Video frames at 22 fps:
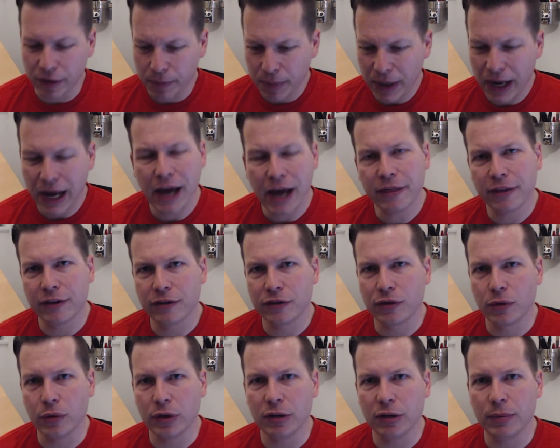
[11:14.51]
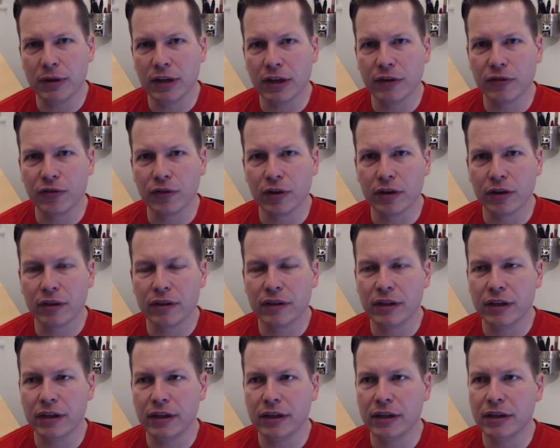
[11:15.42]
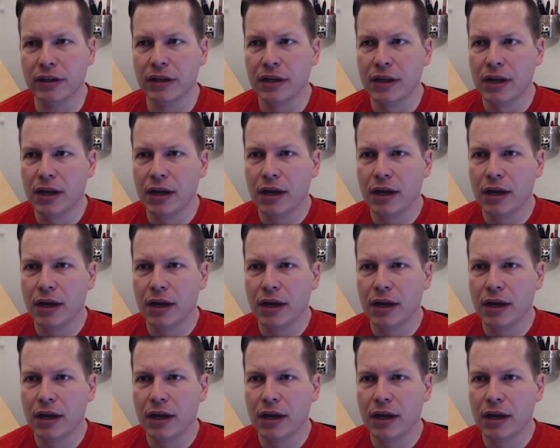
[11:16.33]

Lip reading: The path is going to be different. The